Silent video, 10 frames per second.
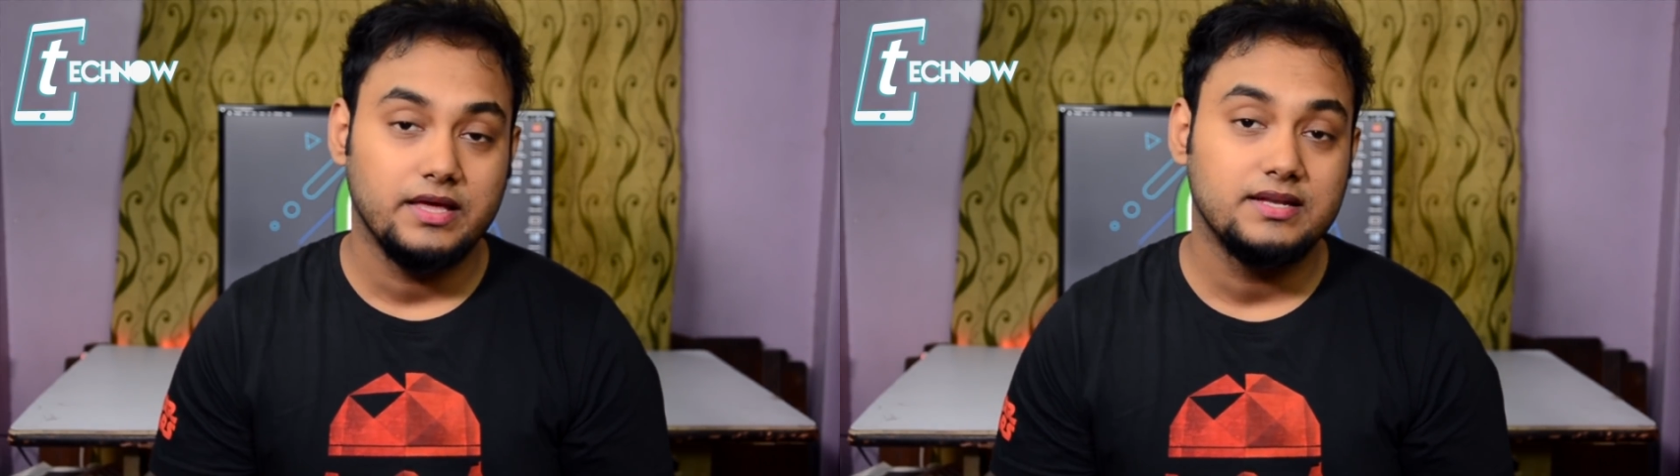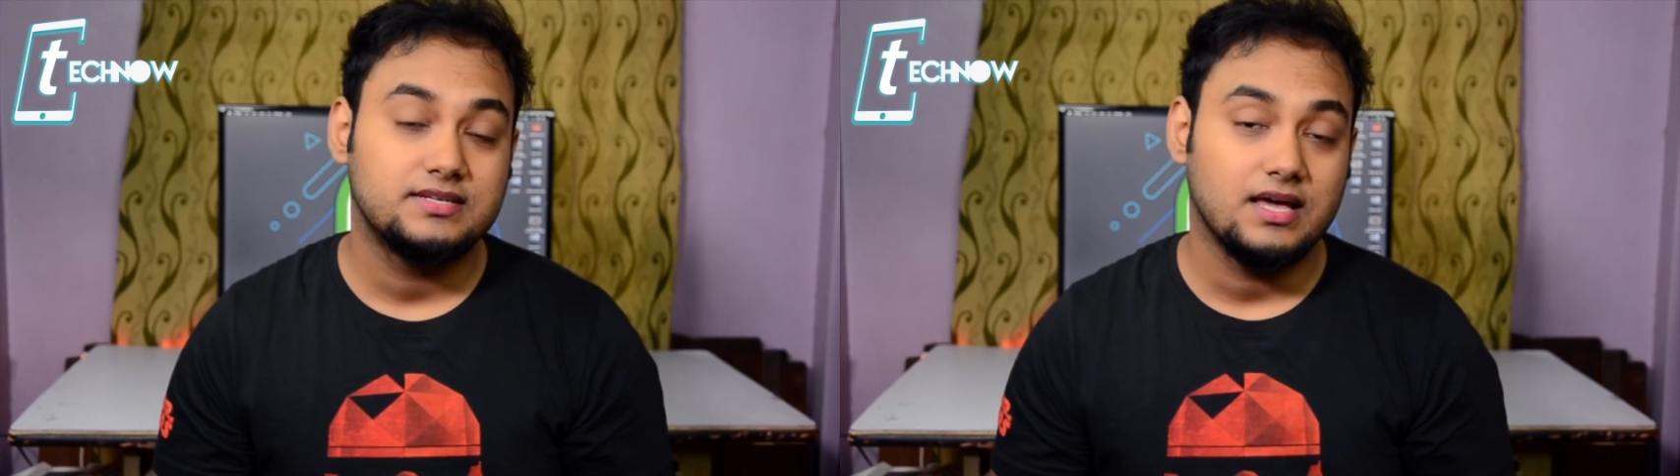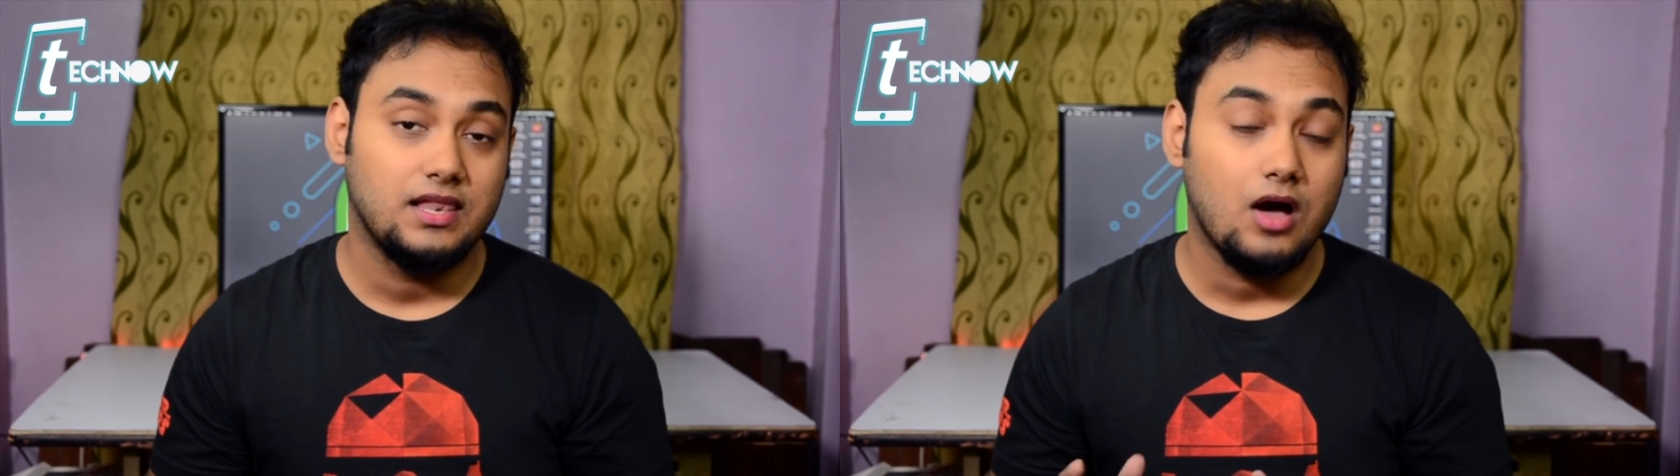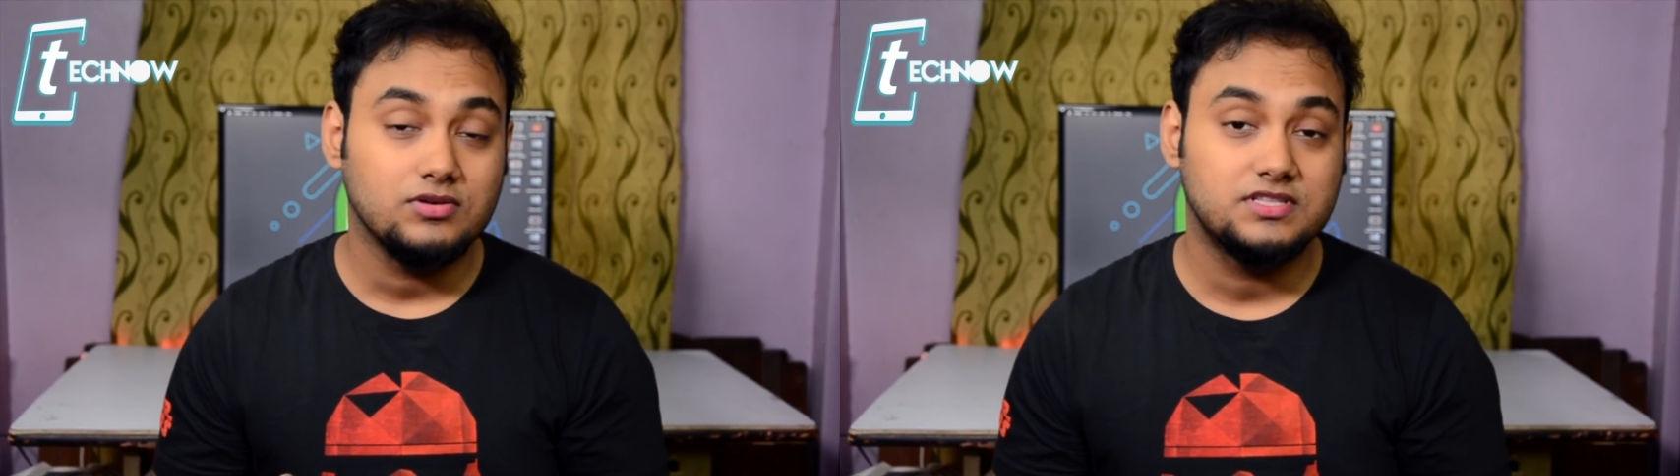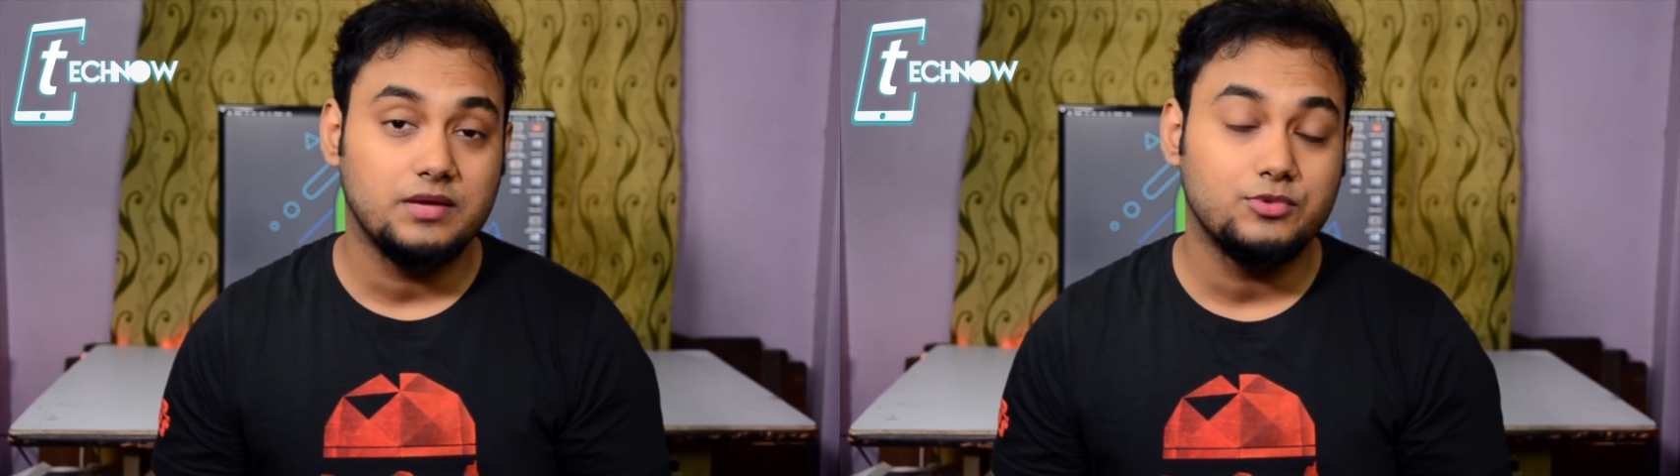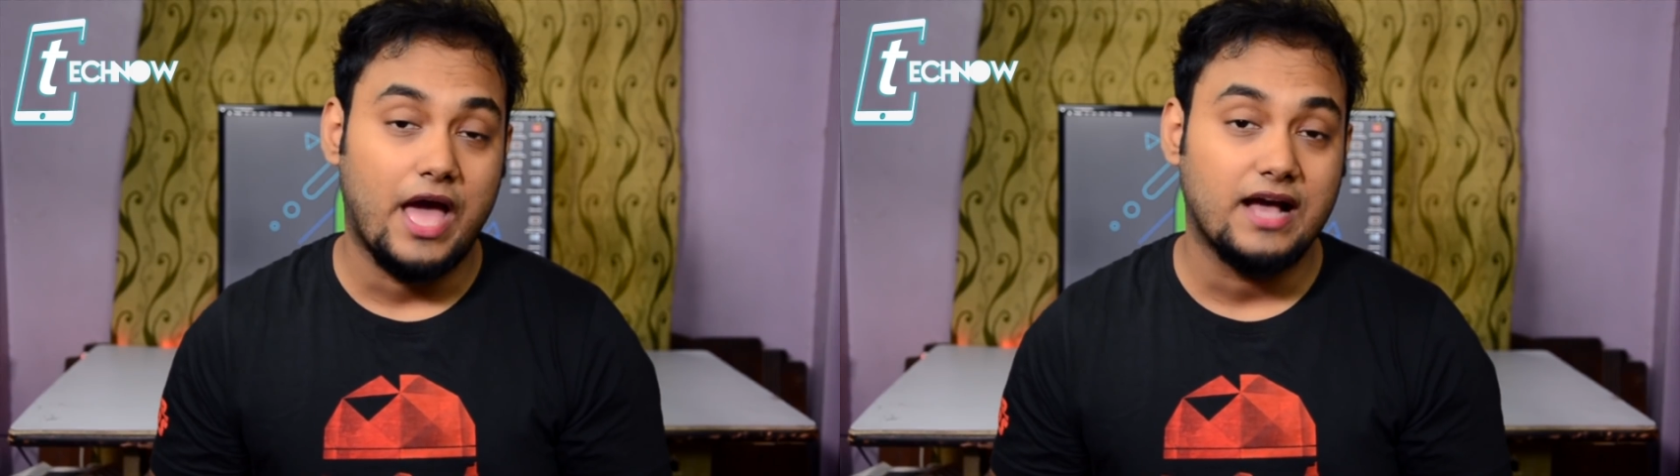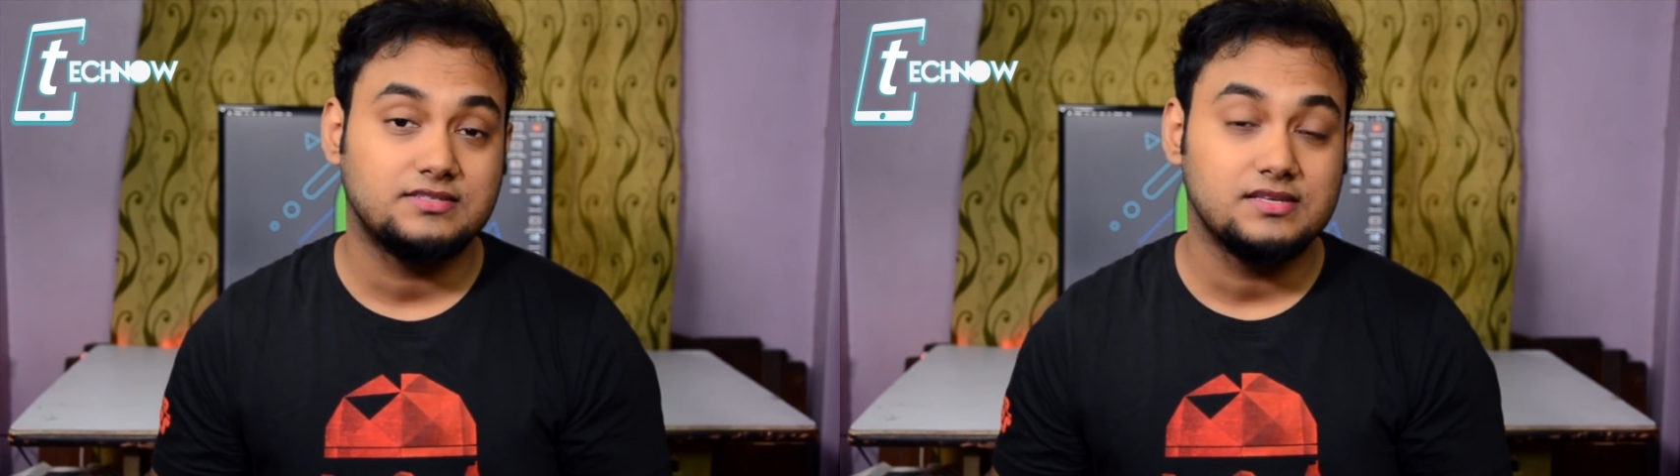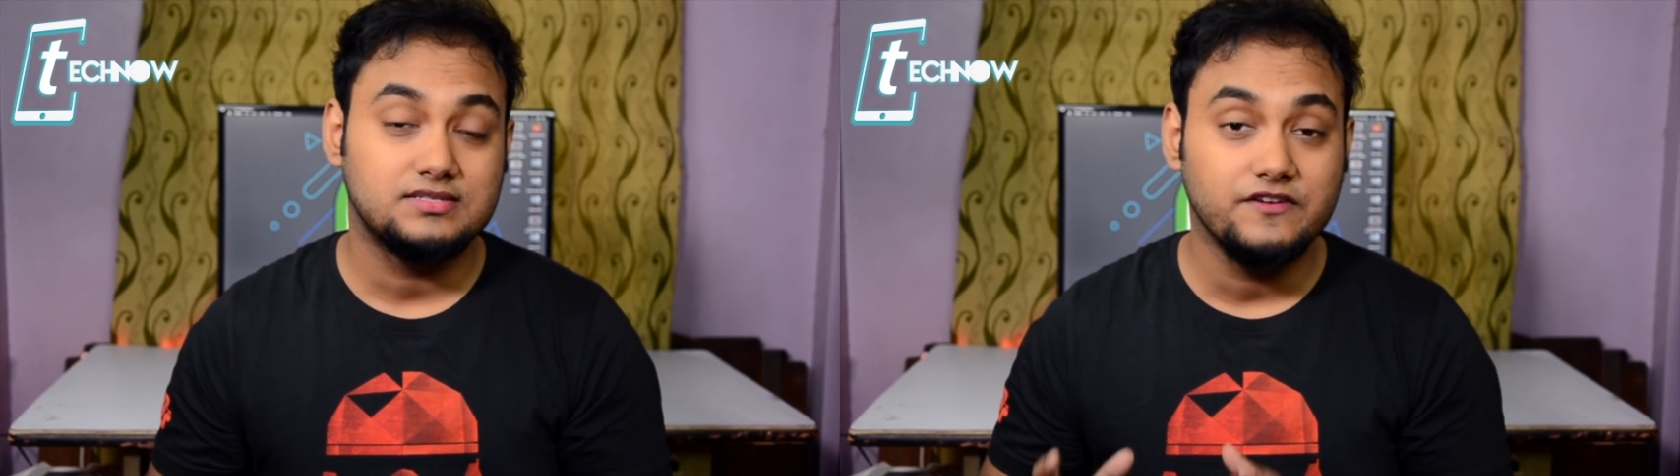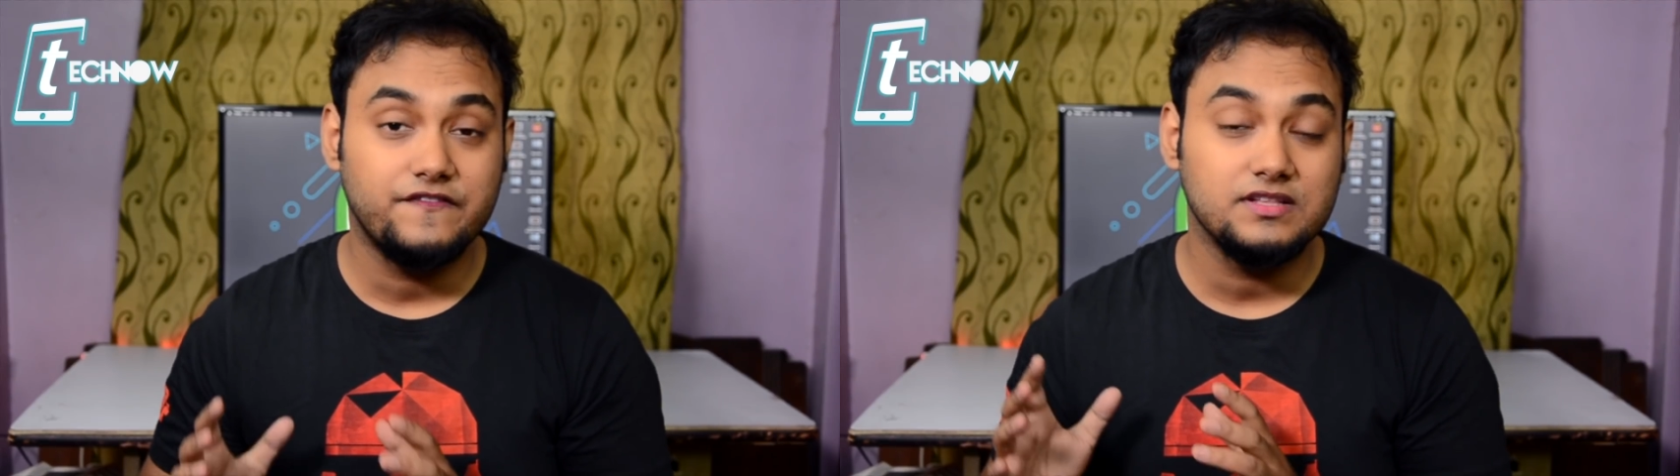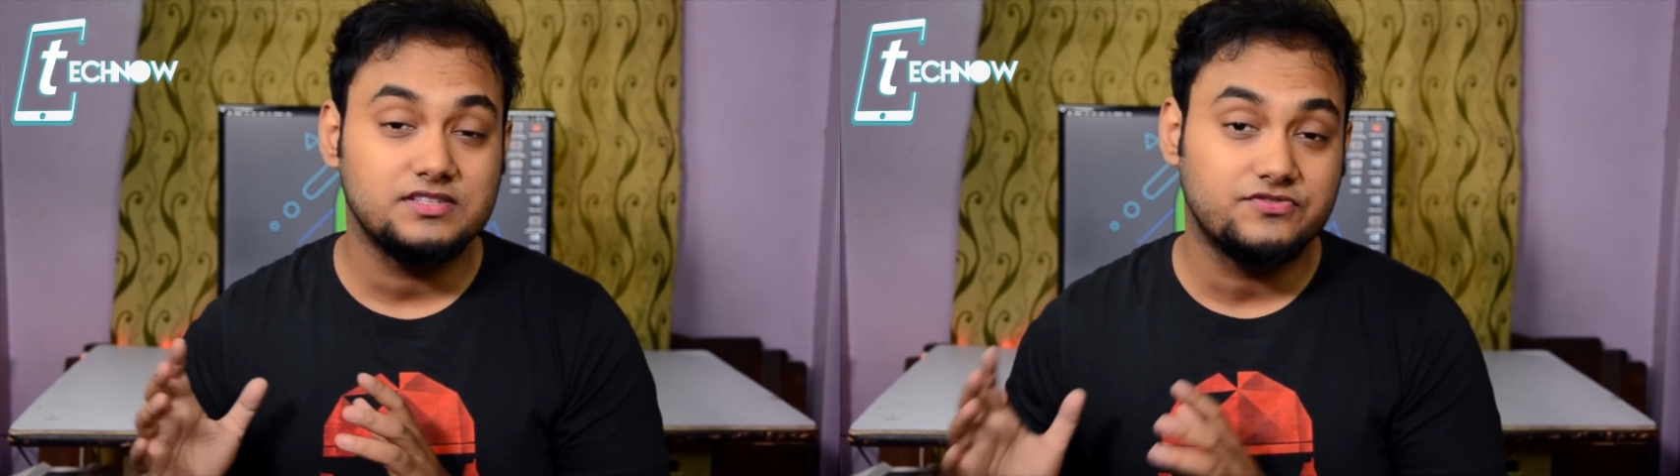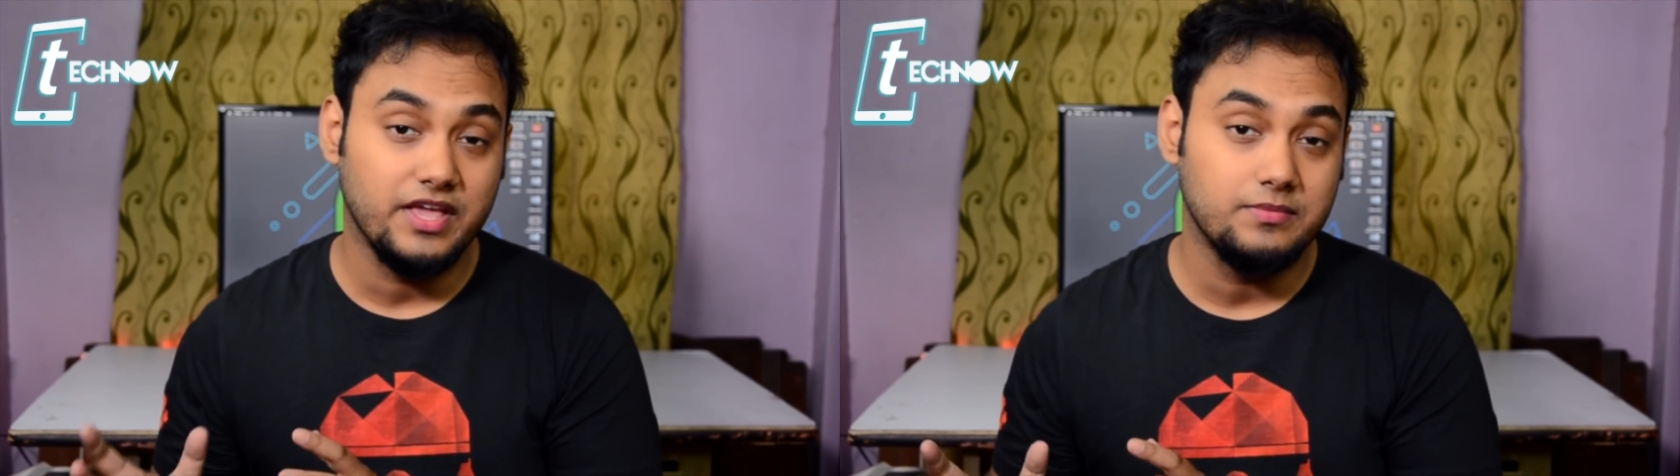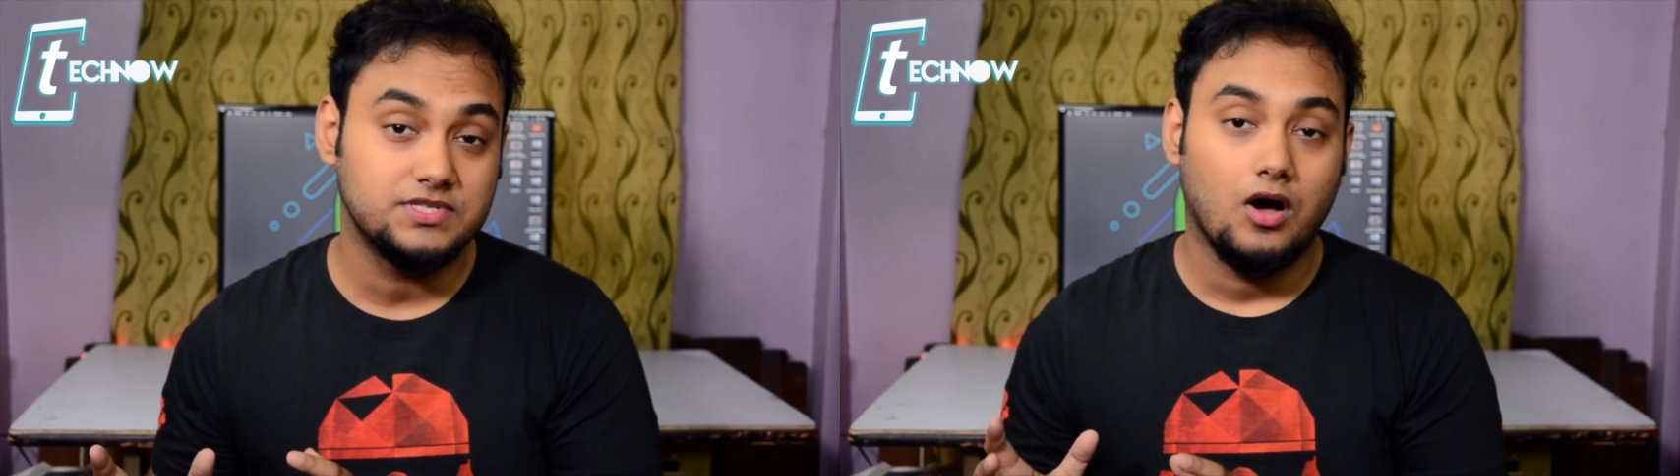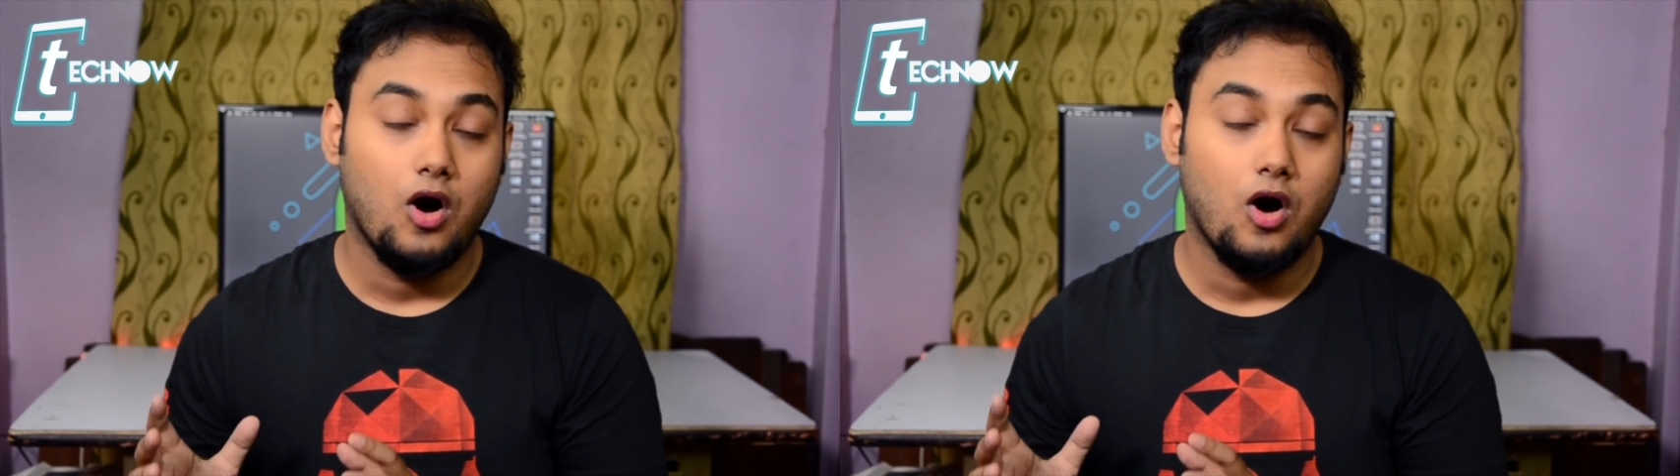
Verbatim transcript: it allows them to access different streams